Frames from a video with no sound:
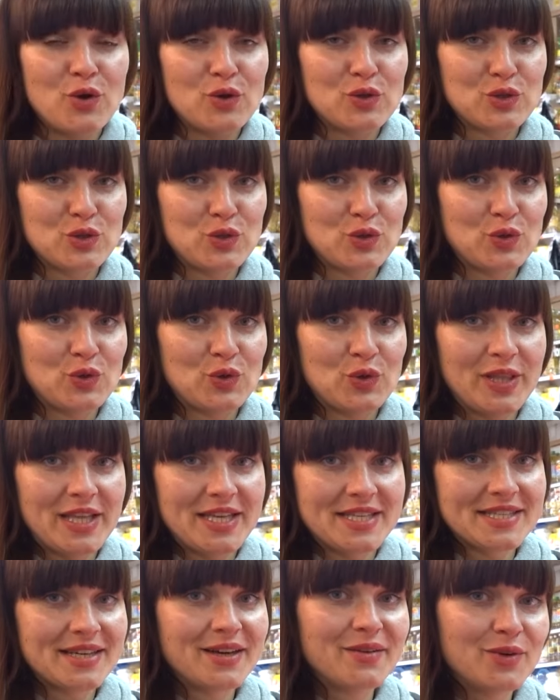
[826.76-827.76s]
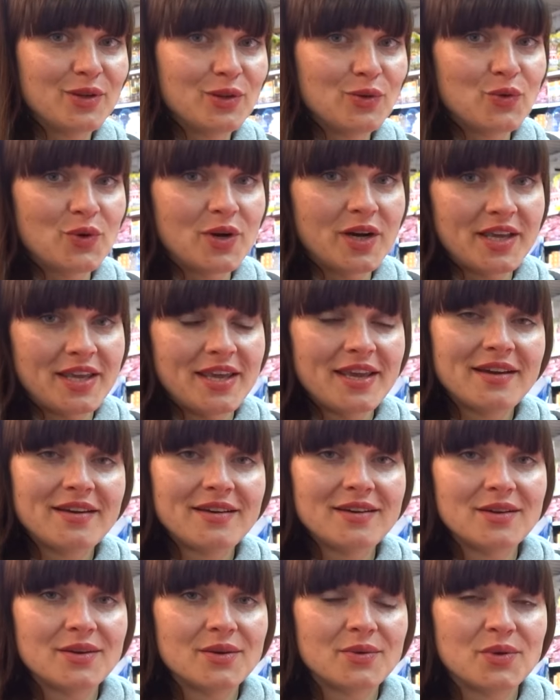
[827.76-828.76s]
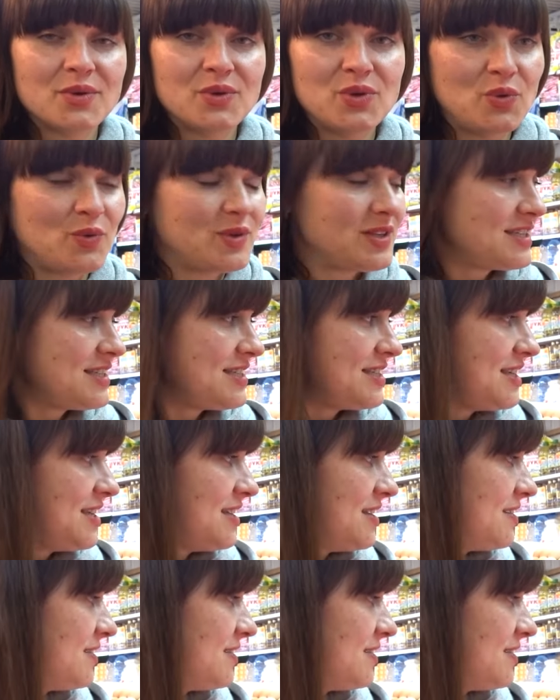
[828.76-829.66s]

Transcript: Also, let's have a look here. You will see